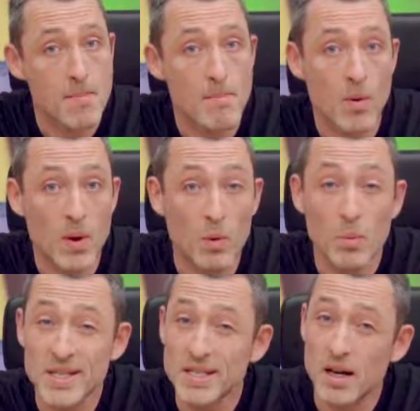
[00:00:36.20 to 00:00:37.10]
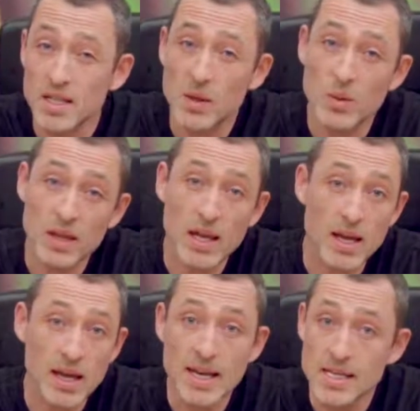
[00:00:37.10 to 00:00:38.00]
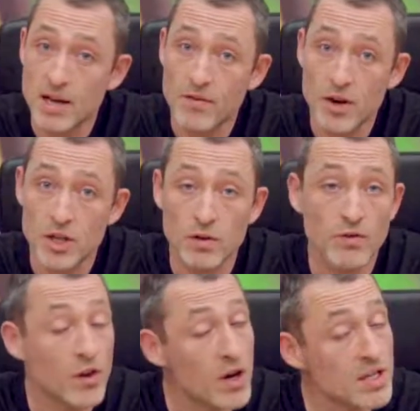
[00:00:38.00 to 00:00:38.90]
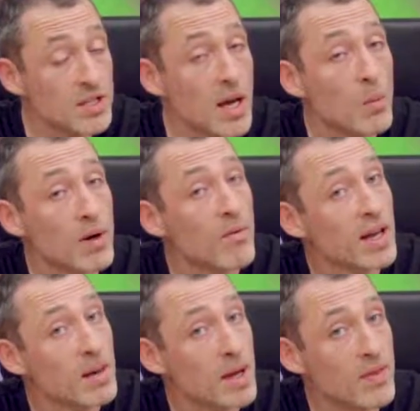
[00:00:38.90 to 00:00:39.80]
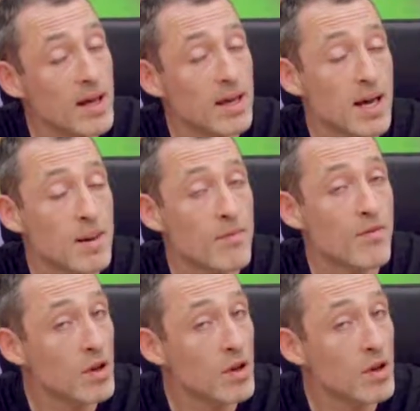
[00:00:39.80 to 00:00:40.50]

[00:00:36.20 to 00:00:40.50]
But we will be starting with the easier version first, and we recommend that game for